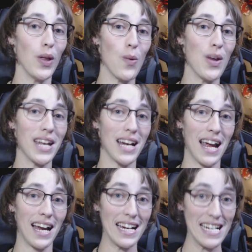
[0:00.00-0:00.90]
the only one that
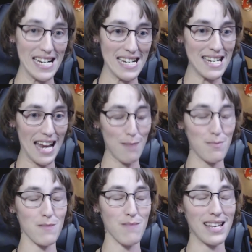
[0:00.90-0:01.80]
I
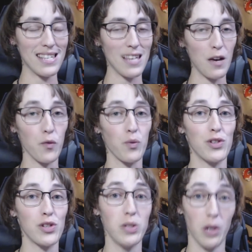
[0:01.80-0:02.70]
named myself
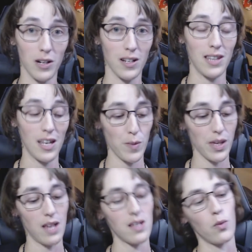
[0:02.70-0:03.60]
was Stark, and that's
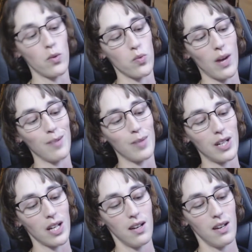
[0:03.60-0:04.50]
because I was
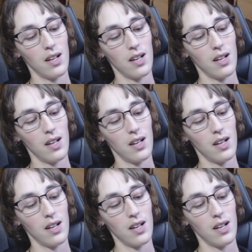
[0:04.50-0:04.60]
randomly